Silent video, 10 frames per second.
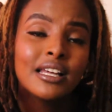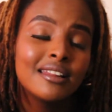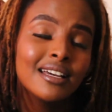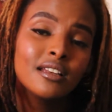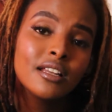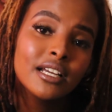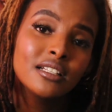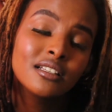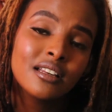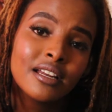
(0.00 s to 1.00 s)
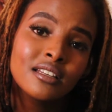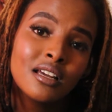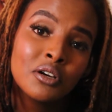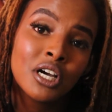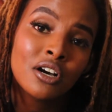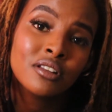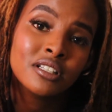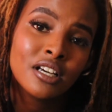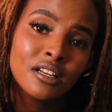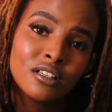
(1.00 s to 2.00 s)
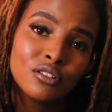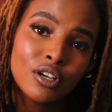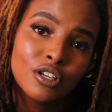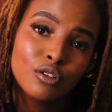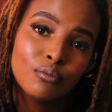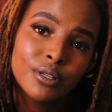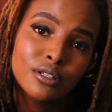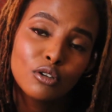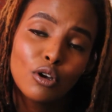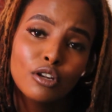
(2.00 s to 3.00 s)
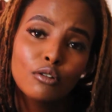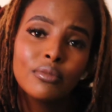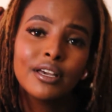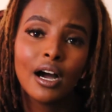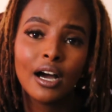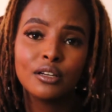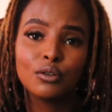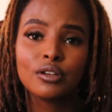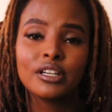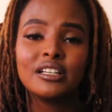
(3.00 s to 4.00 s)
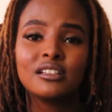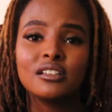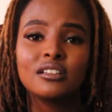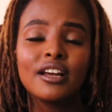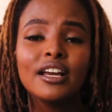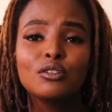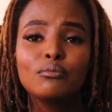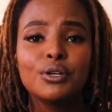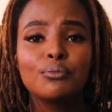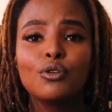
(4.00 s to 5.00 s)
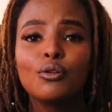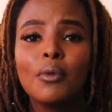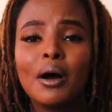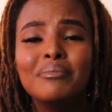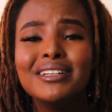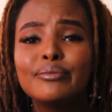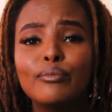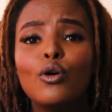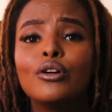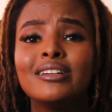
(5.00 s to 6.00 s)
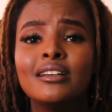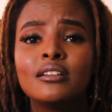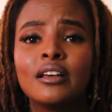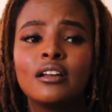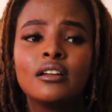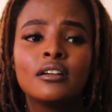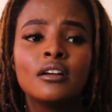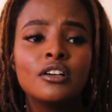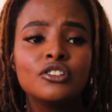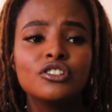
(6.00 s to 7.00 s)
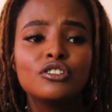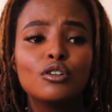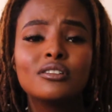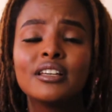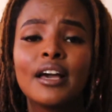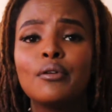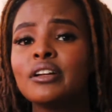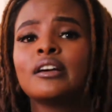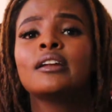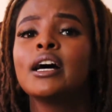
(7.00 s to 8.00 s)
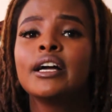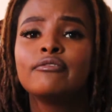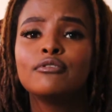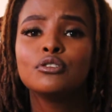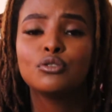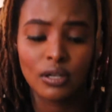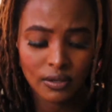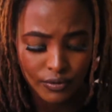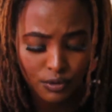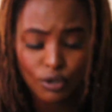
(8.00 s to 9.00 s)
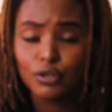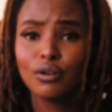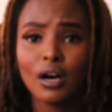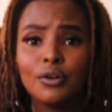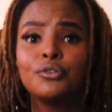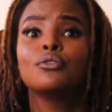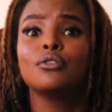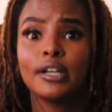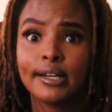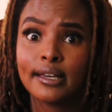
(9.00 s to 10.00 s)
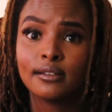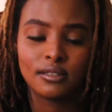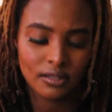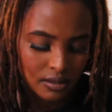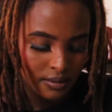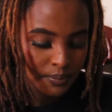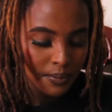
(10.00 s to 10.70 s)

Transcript: then write down how the journey is going to be. Is it going to be hard or easy? Try to be a bit more detailed. Just don't say I want an iPhone 12. You don't know how you're gonna get it.